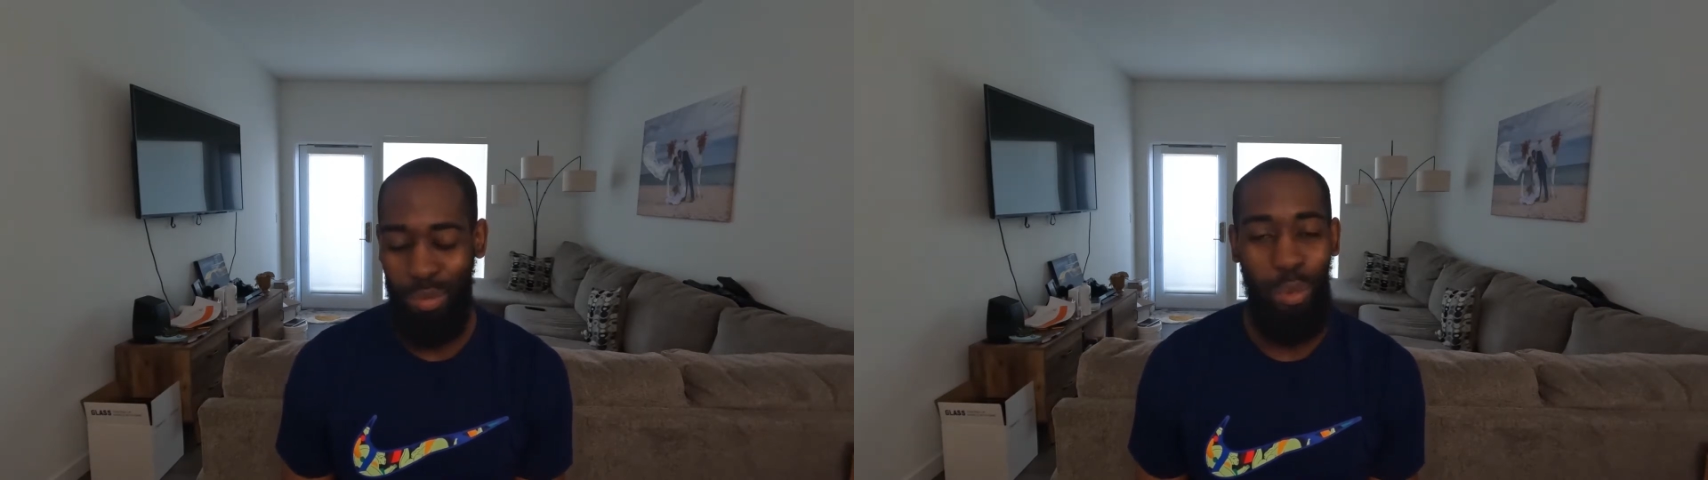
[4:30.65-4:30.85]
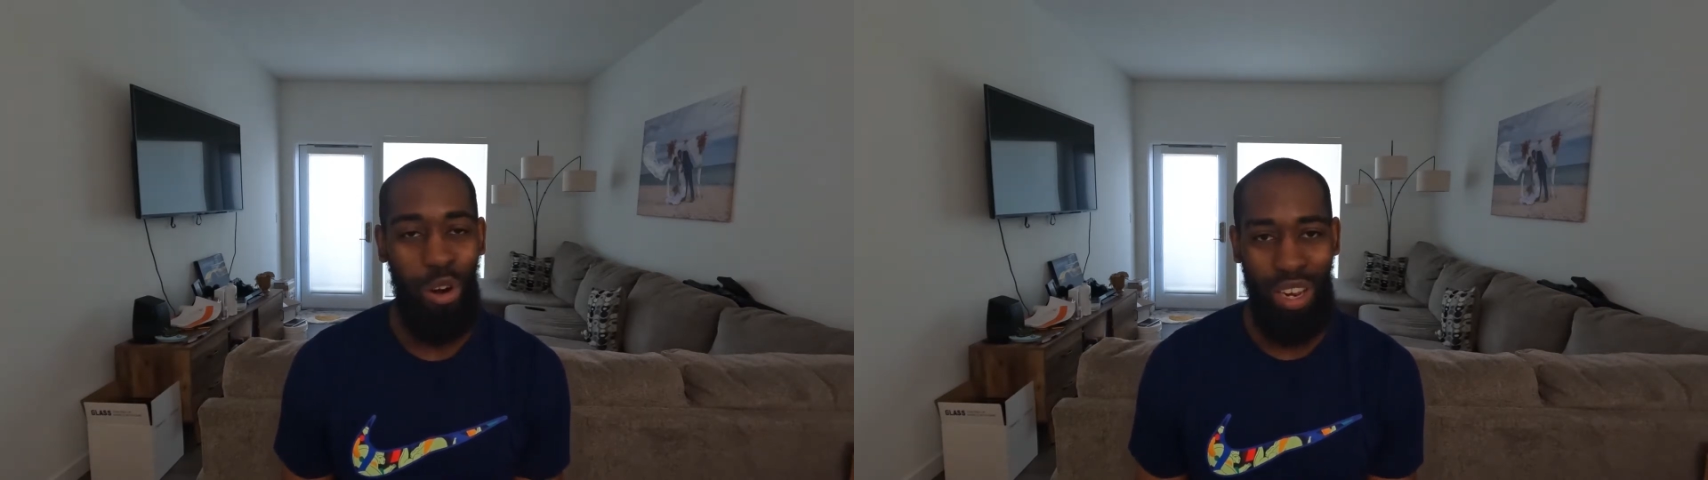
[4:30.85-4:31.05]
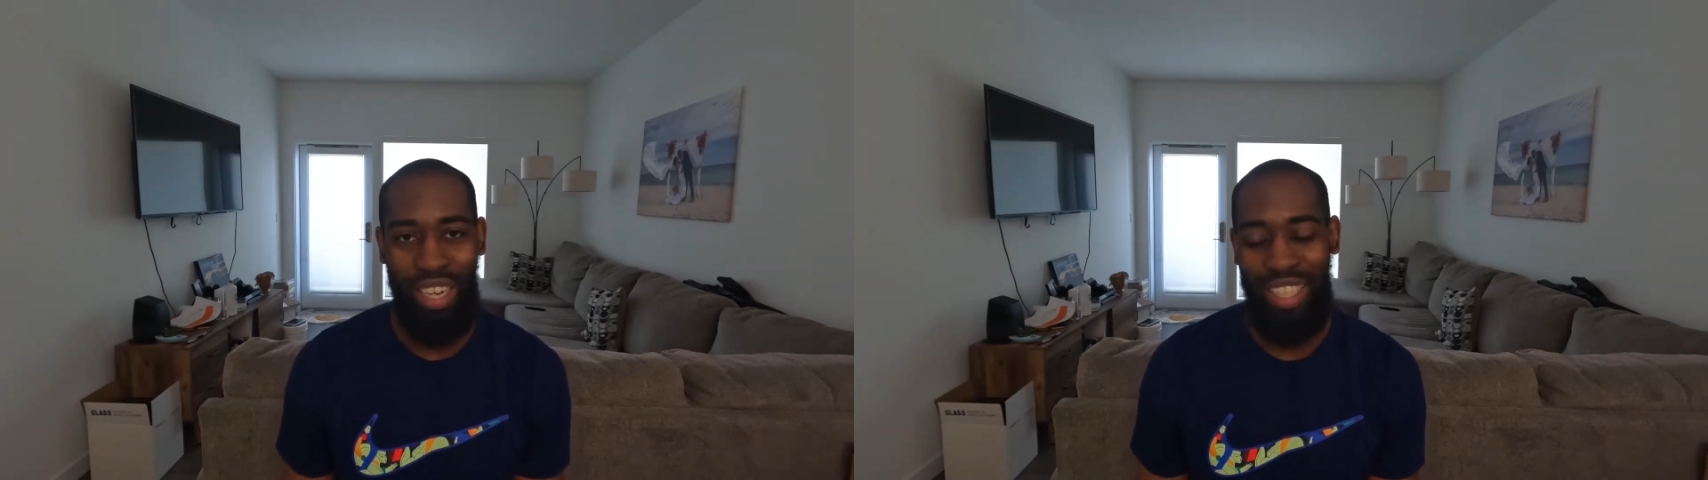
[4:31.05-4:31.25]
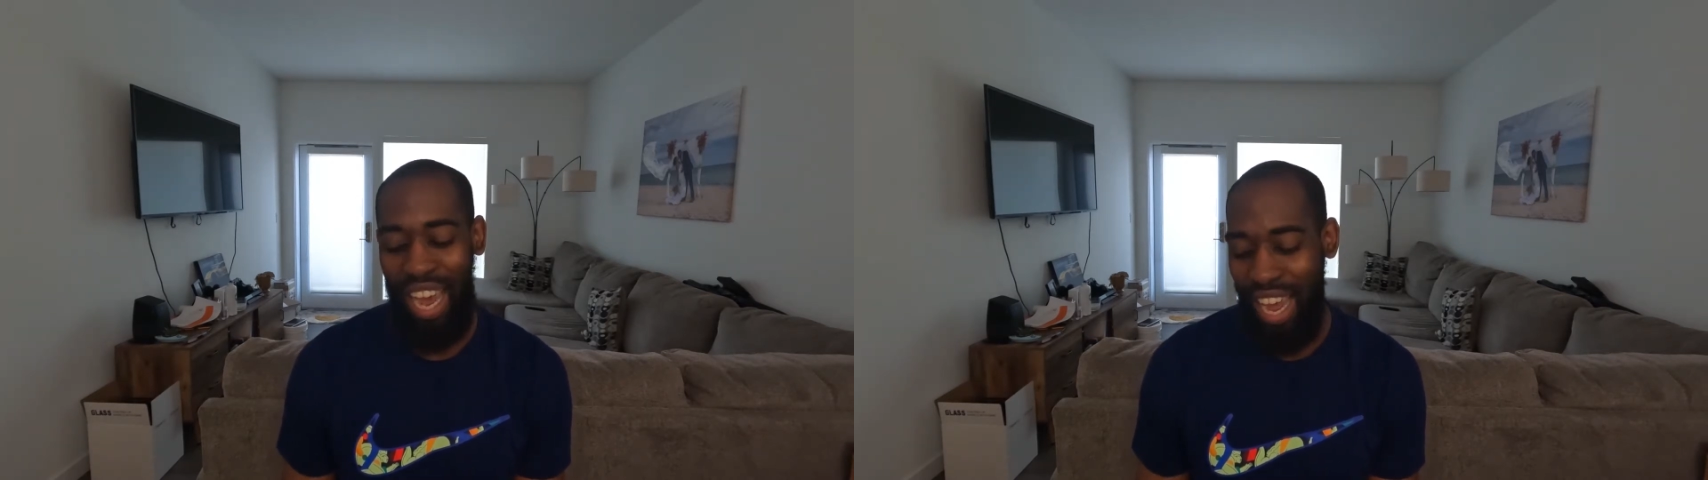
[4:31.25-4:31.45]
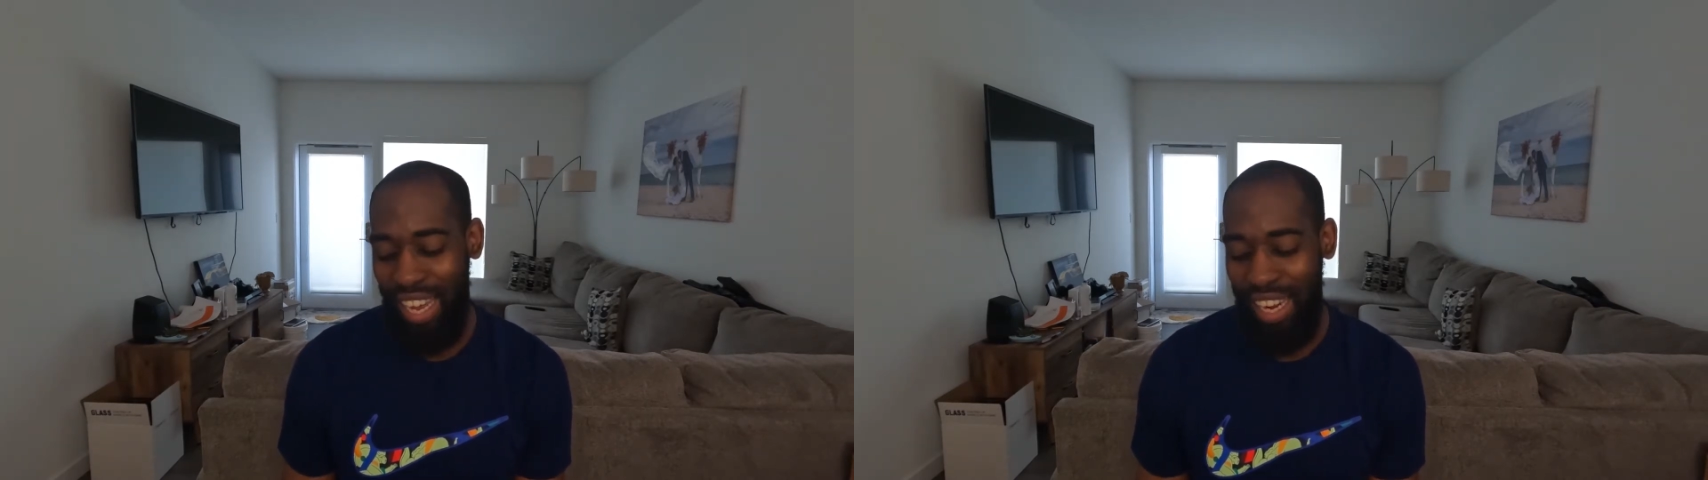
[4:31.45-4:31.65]
a marketing
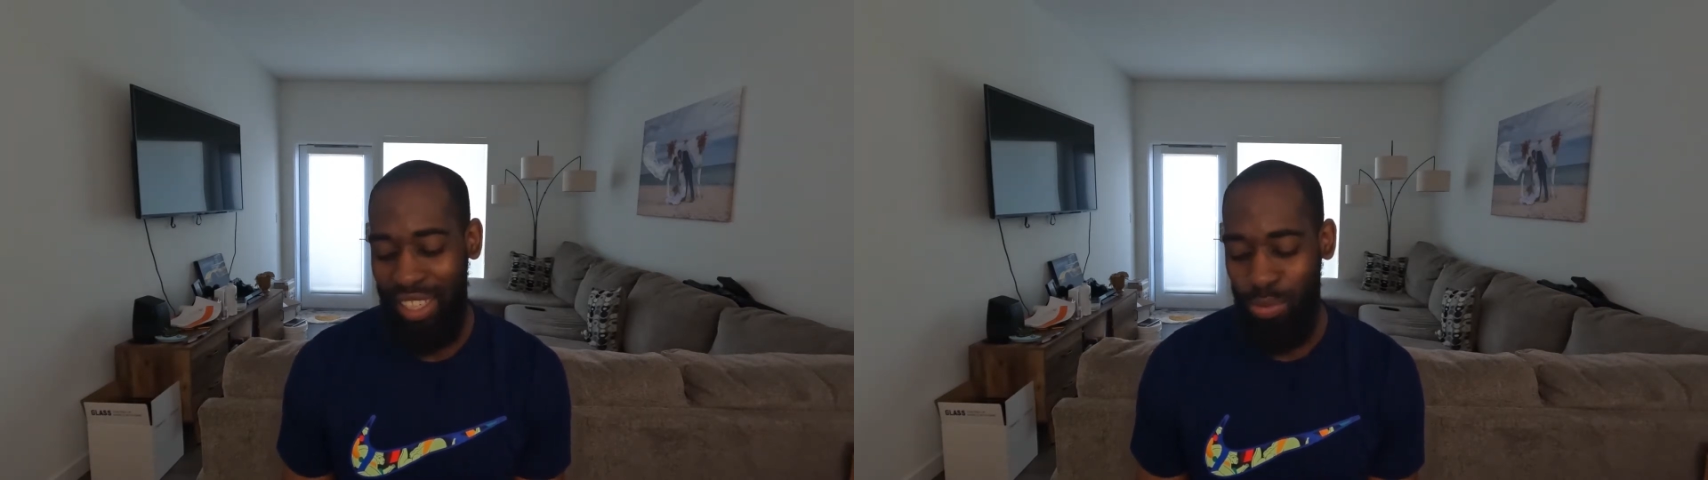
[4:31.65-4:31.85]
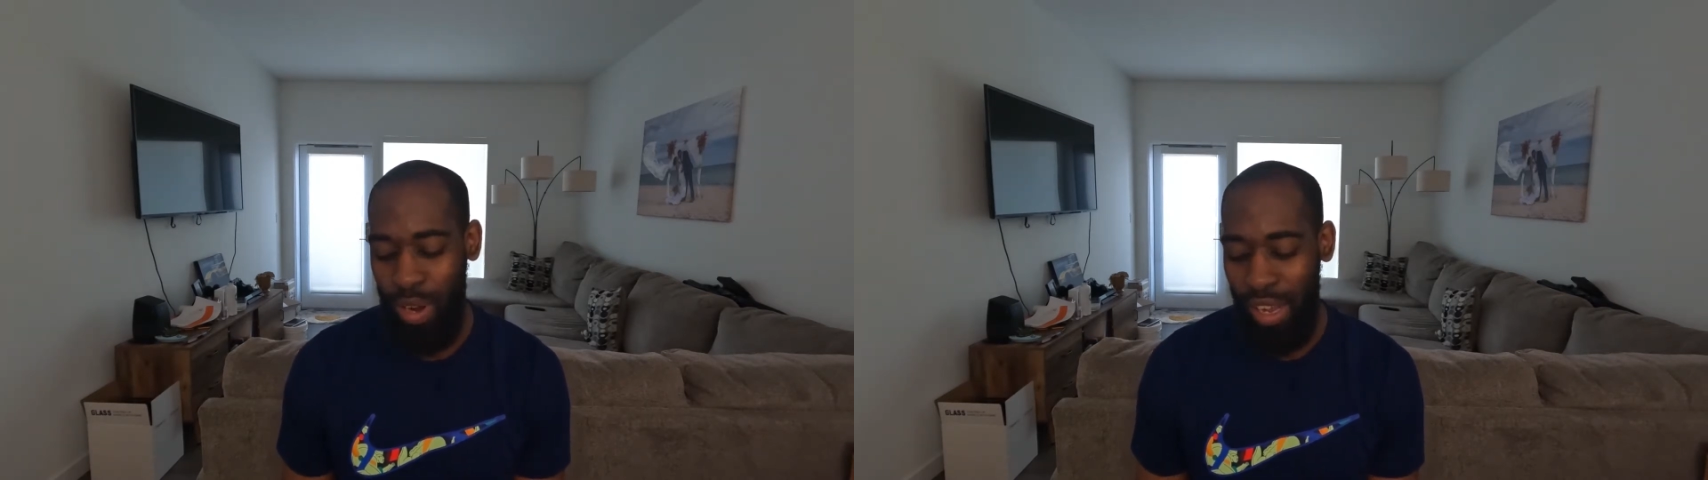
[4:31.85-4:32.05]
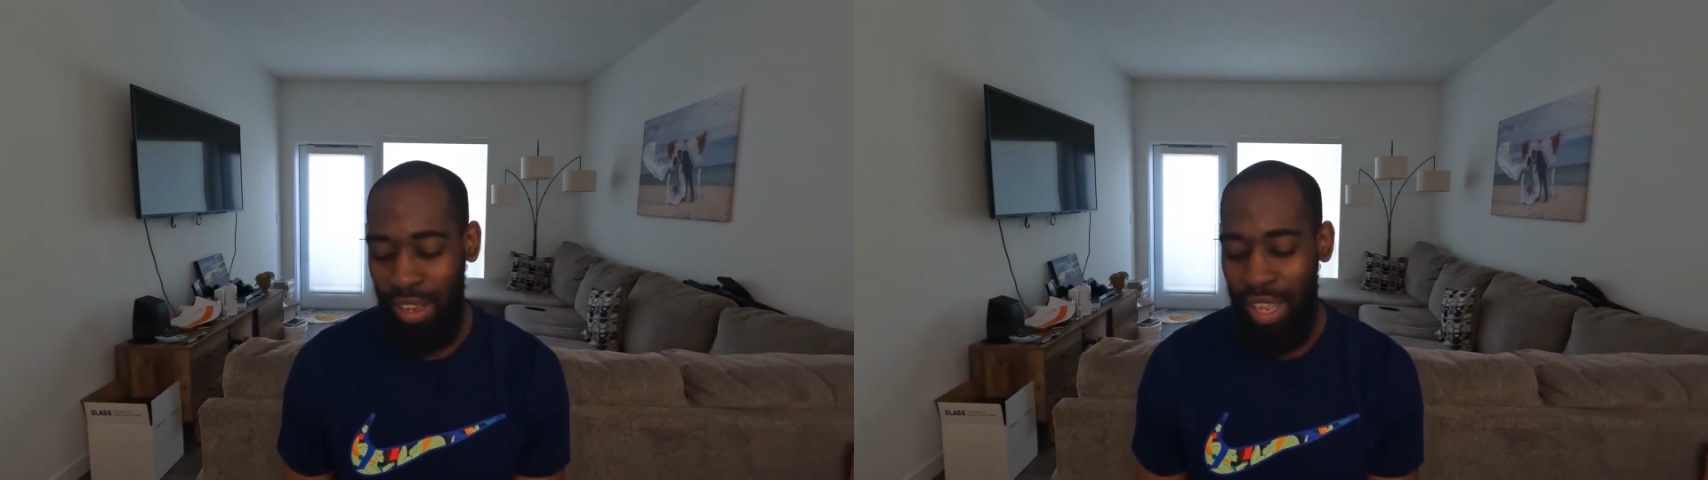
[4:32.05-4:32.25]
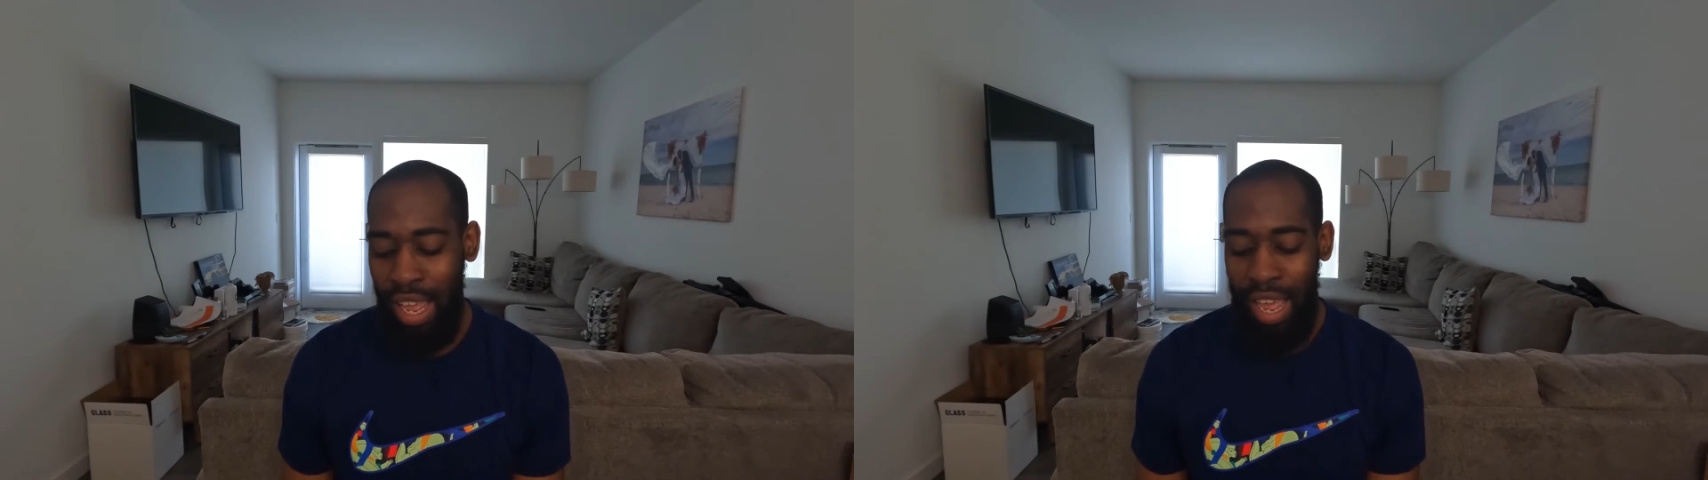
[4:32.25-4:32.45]
tie-in as well.